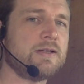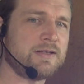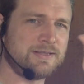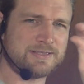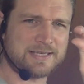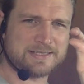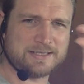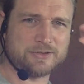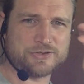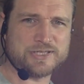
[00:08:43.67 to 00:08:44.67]
It says
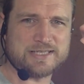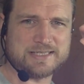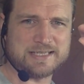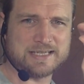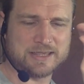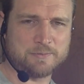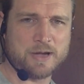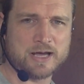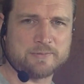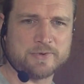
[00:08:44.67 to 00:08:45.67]
little CC at the
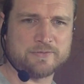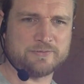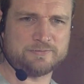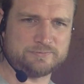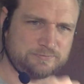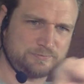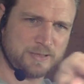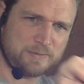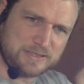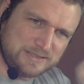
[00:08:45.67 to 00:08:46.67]
bottom of,
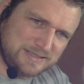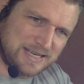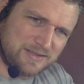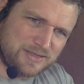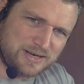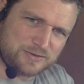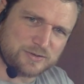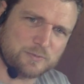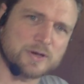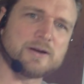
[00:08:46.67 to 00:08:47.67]
maybe down there
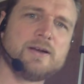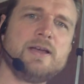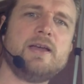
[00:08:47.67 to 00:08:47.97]
somewhere.